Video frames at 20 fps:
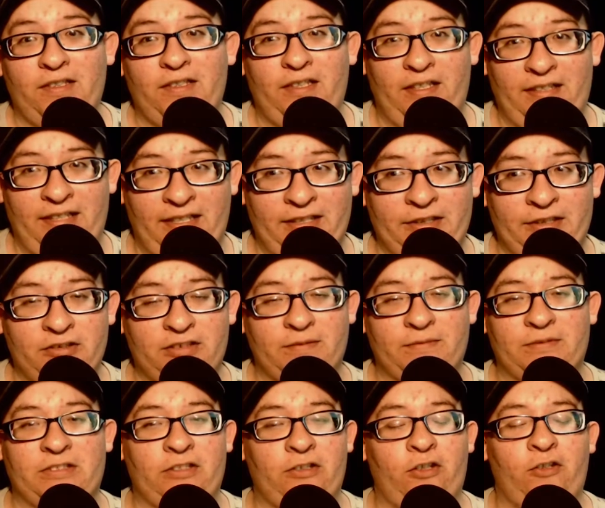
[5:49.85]
and that use
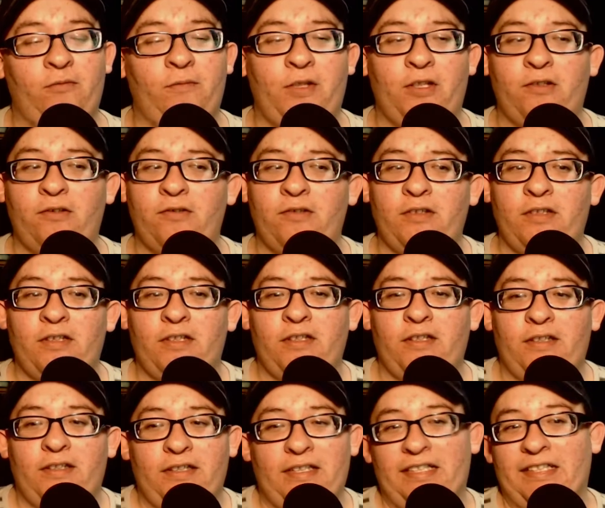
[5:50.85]
of slow mo,
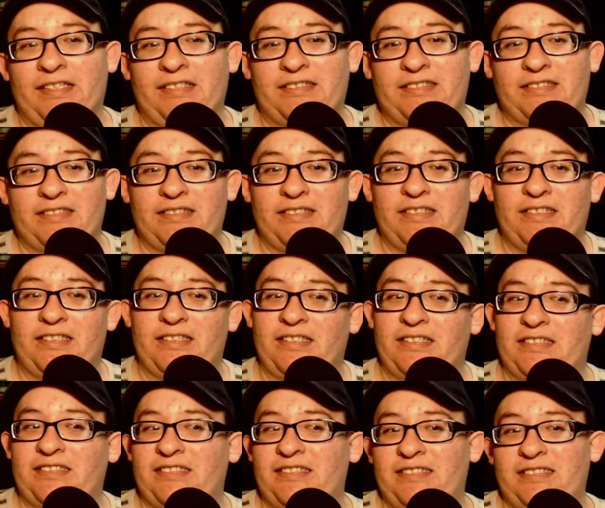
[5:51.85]
it's
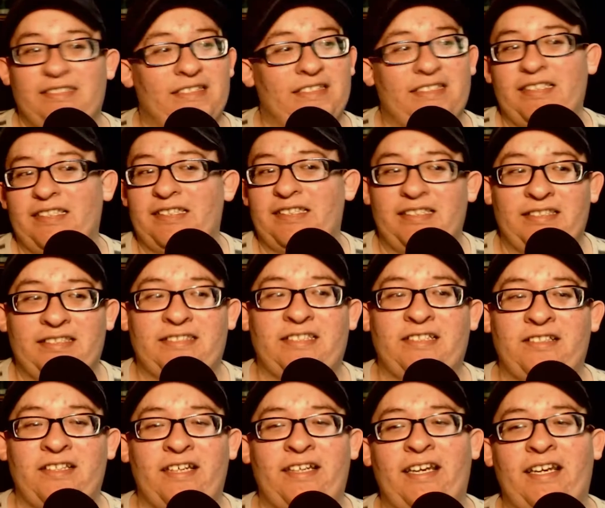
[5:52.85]
it's it's
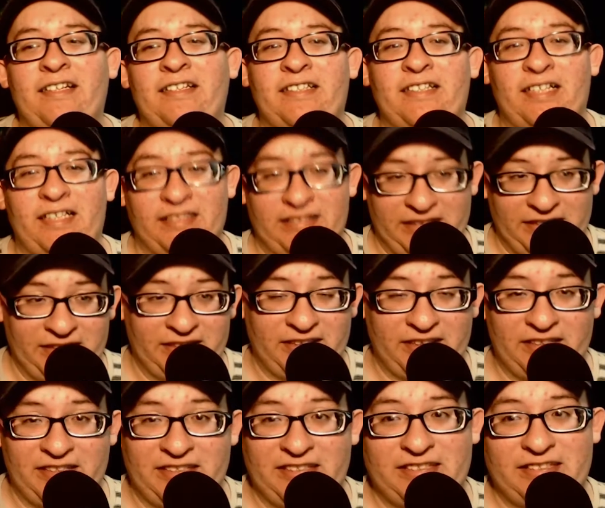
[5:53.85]
unlike anything I had seen in
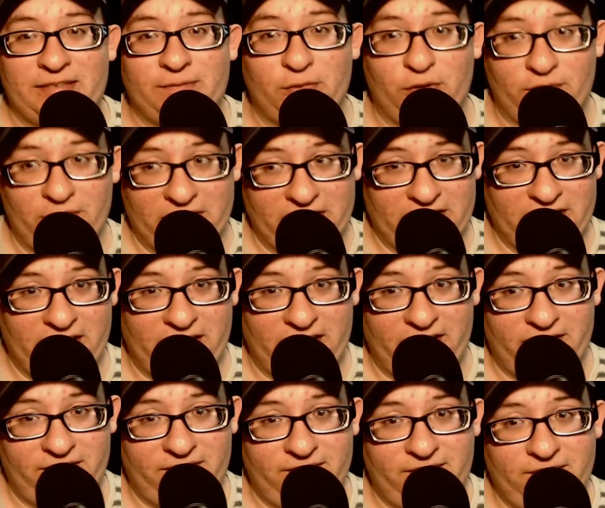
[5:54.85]
the DC movies
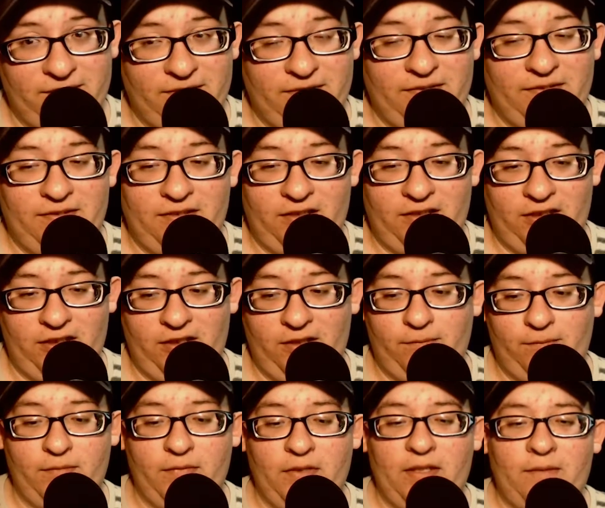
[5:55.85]
yet.
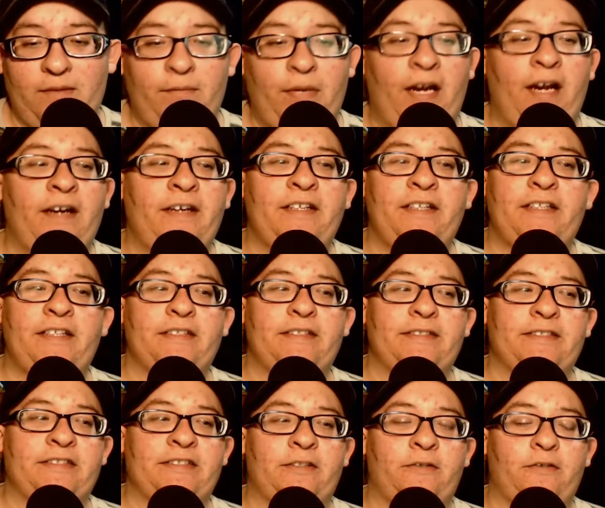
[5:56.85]
Um, Patty
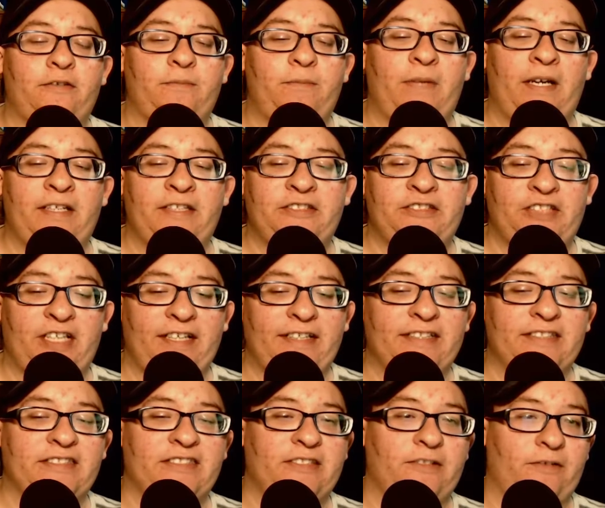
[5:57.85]
is Patty
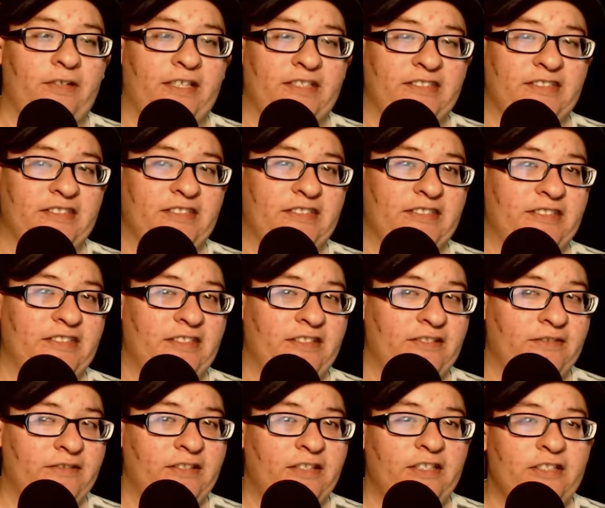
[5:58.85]
Jenkins directs this,
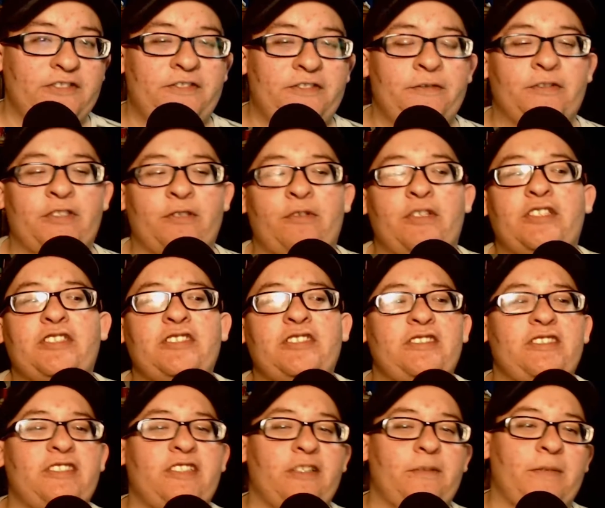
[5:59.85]
and she was
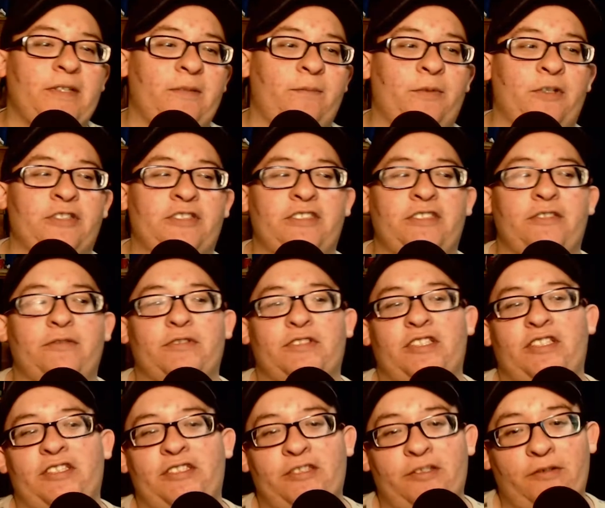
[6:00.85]
originally going to be the person who was
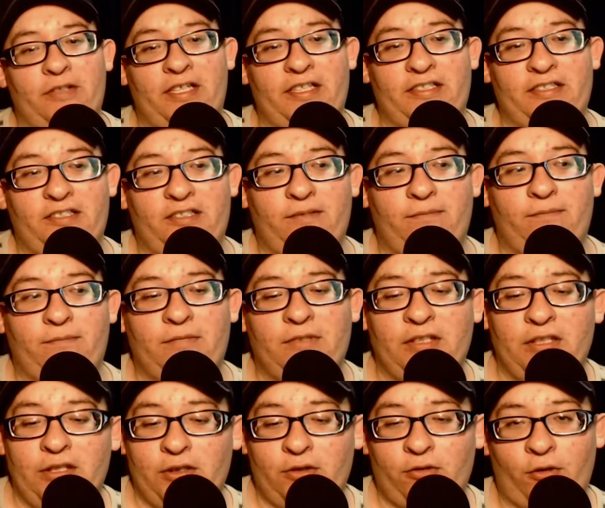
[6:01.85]
going to direct um
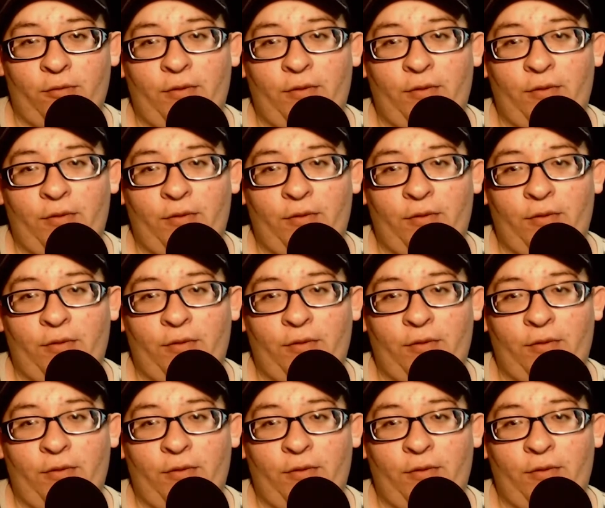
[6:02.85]
Thor